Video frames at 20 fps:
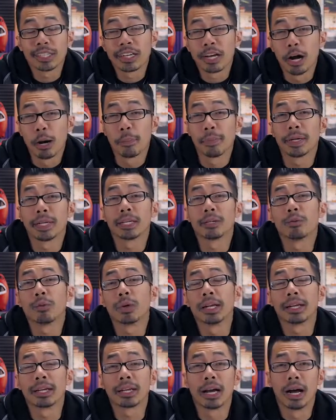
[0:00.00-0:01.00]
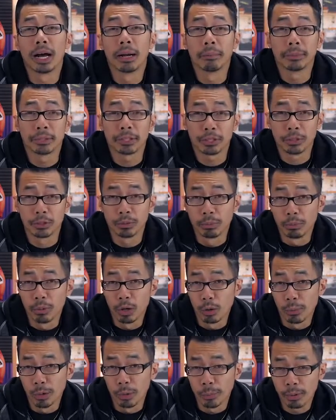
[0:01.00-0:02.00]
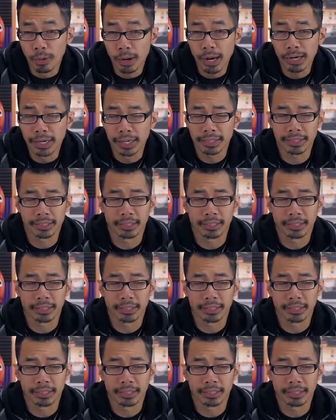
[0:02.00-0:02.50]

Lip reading: company when it comes to mobile products.